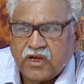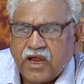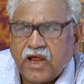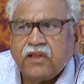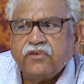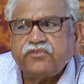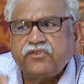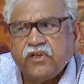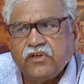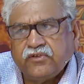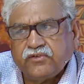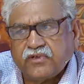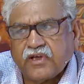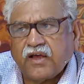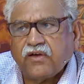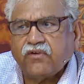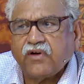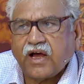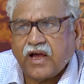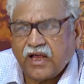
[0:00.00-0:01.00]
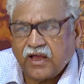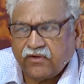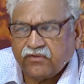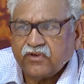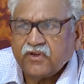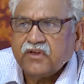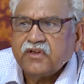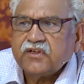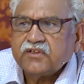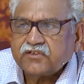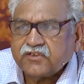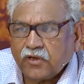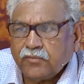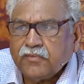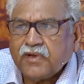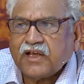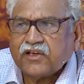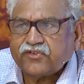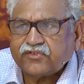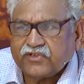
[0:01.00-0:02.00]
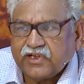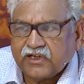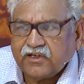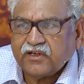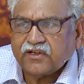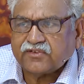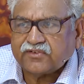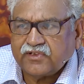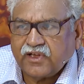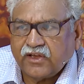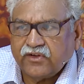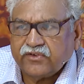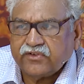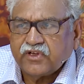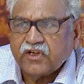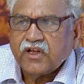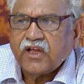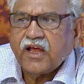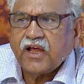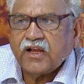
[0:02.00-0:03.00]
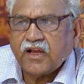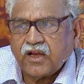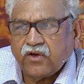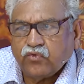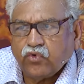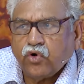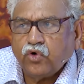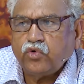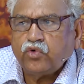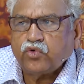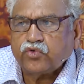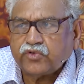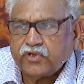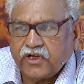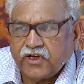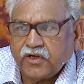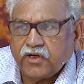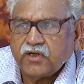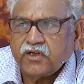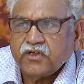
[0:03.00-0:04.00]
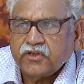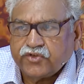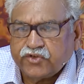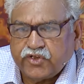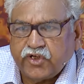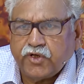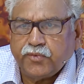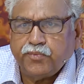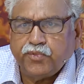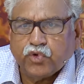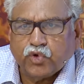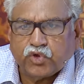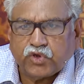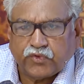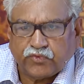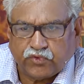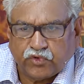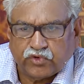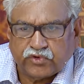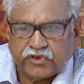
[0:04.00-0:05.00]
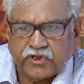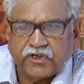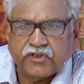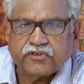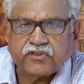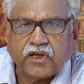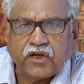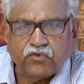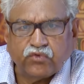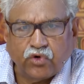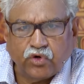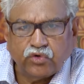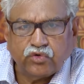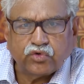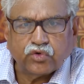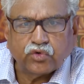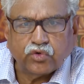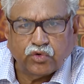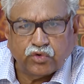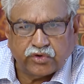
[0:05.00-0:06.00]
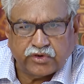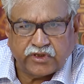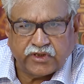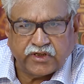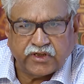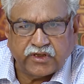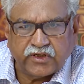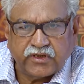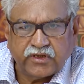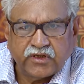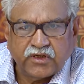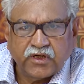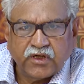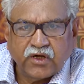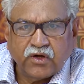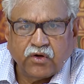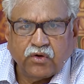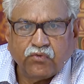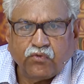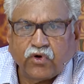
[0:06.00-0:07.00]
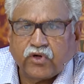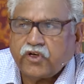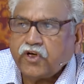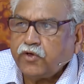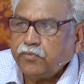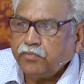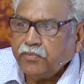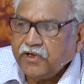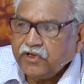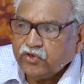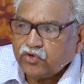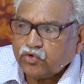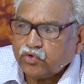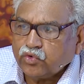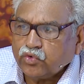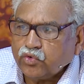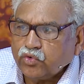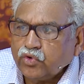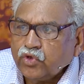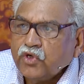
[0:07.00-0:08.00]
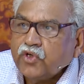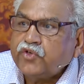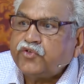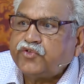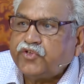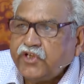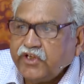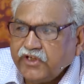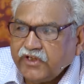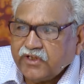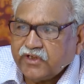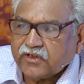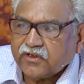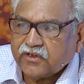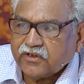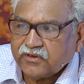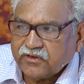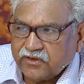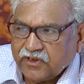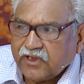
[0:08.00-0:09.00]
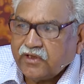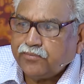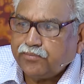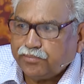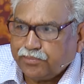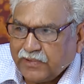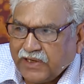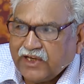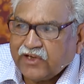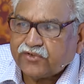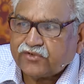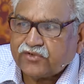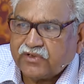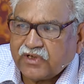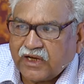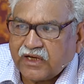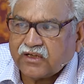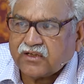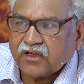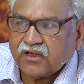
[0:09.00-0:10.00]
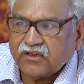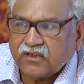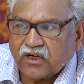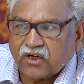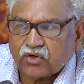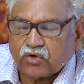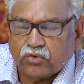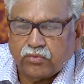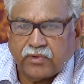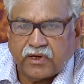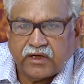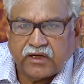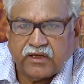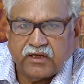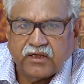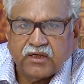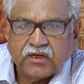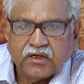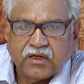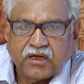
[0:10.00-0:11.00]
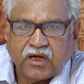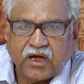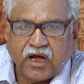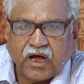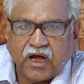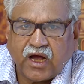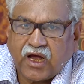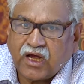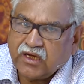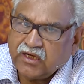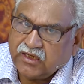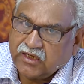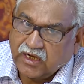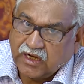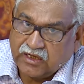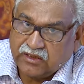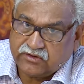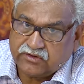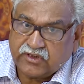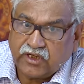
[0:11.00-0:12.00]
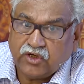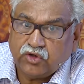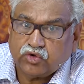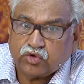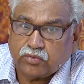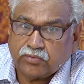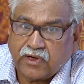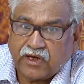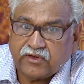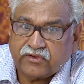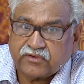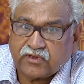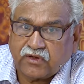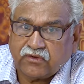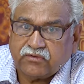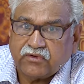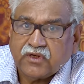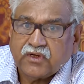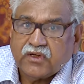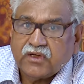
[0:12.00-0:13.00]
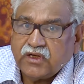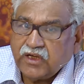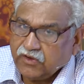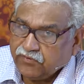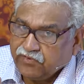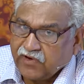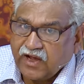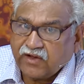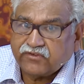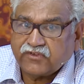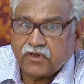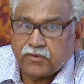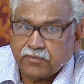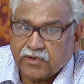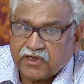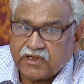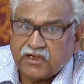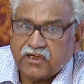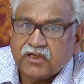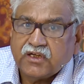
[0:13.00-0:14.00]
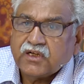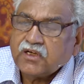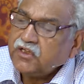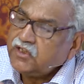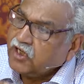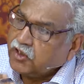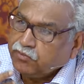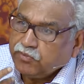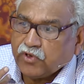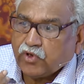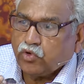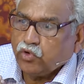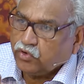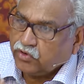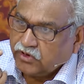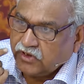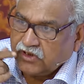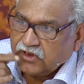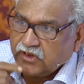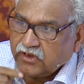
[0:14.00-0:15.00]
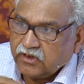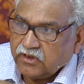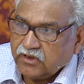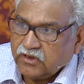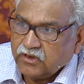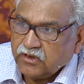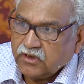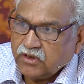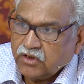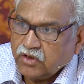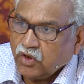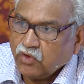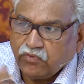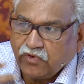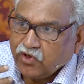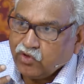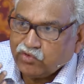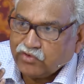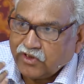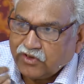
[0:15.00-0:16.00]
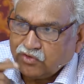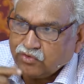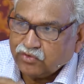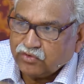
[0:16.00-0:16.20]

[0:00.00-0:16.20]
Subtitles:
And since I have some aesthetic sense and I want to see beautiful things, I want to go there. What it means to see a place like Kanyakumari, I think to myself, if I have the money, let me go there. Now what do?